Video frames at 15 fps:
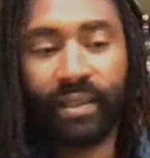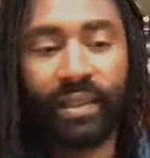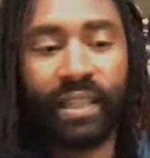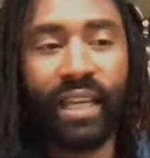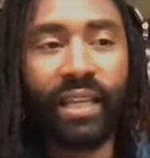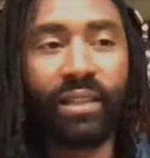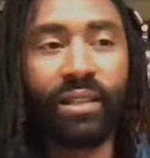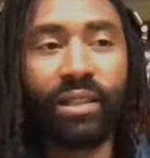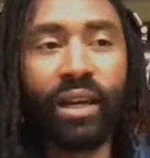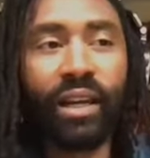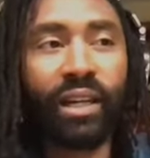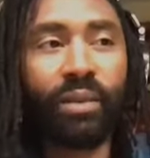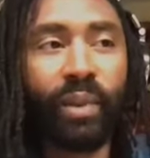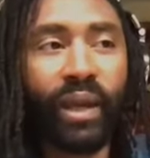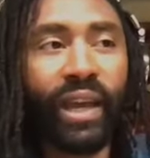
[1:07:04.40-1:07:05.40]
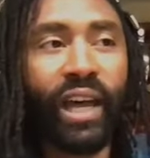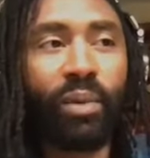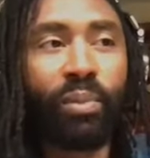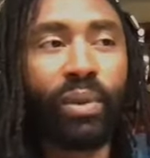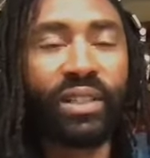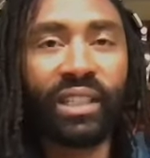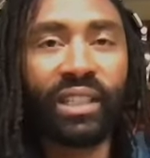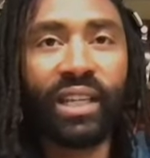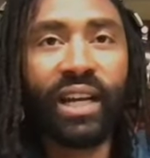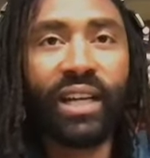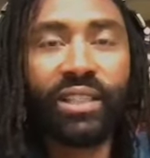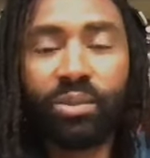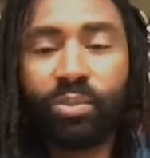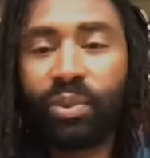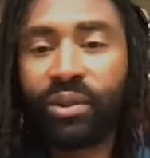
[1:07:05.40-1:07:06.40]
they talk about how much it
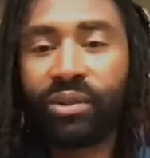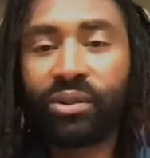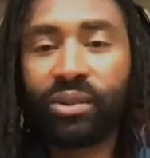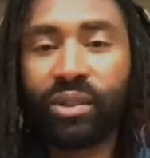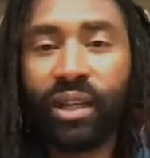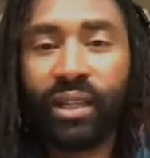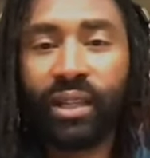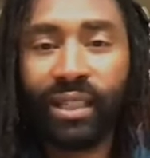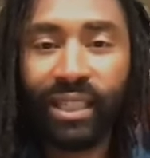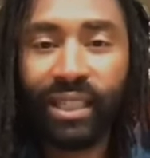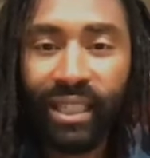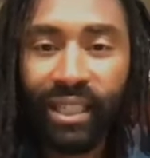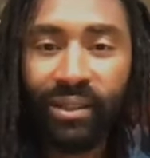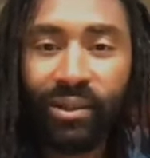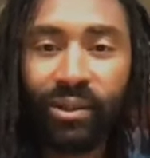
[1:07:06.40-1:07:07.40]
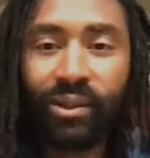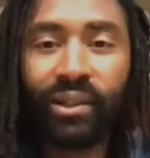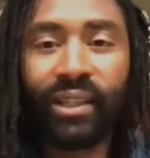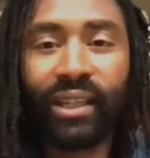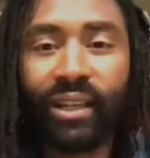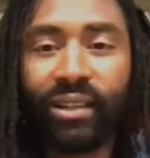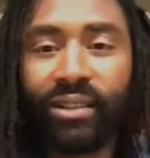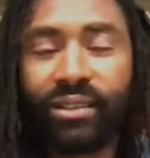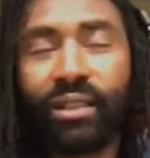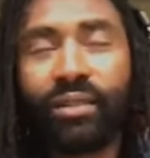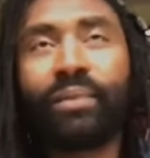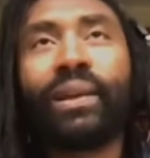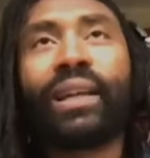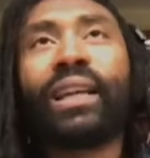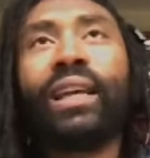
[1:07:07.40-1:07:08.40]
costs to put the dog in a kennel. And like, all of a sudden,
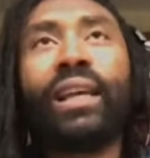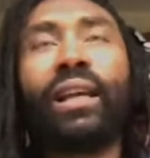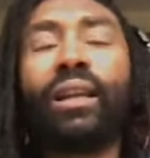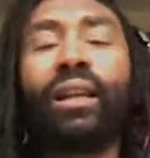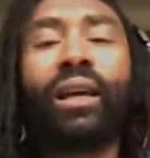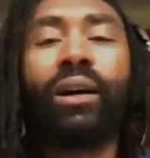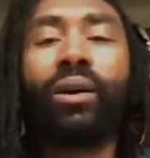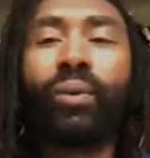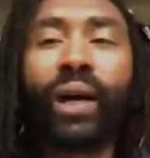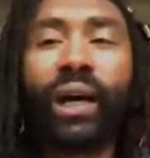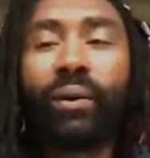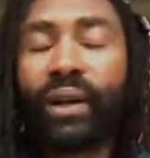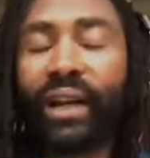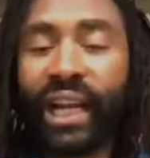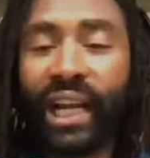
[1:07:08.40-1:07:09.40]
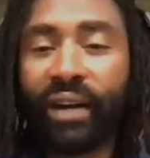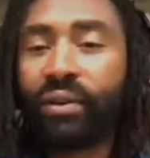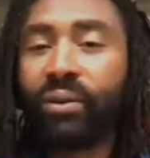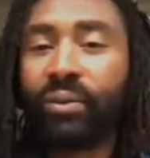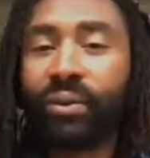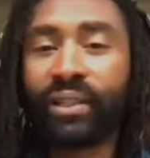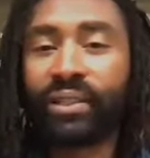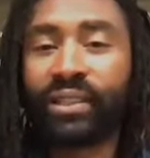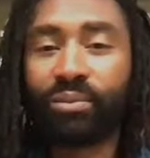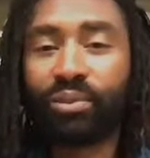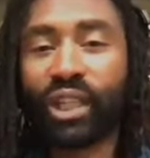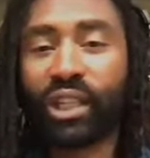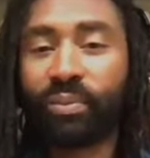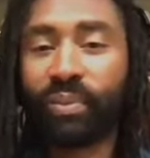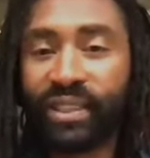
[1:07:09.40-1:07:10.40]
I'm like, no, why would I ever want to
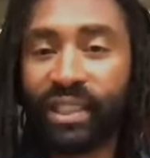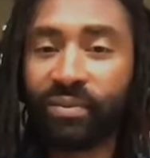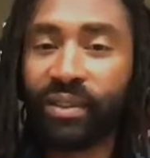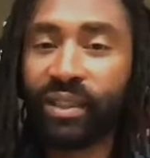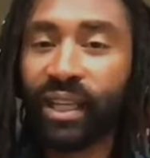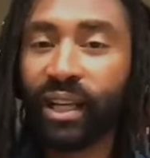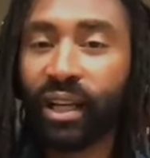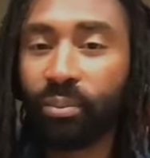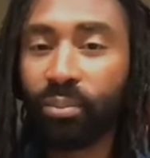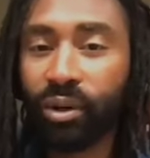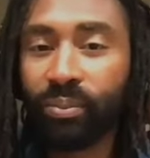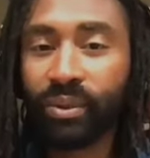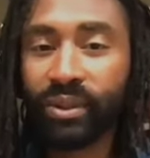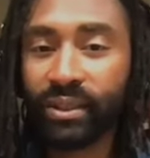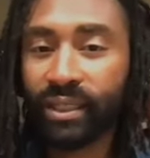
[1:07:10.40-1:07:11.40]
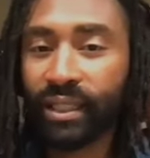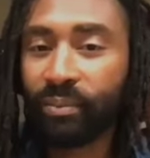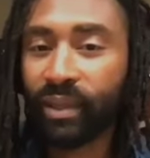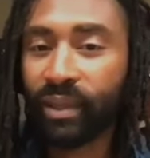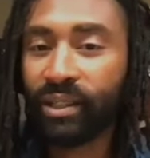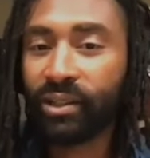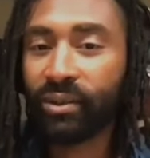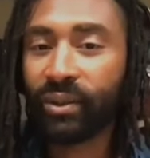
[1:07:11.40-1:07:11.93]
subject myself to that on purpose? I'm not doing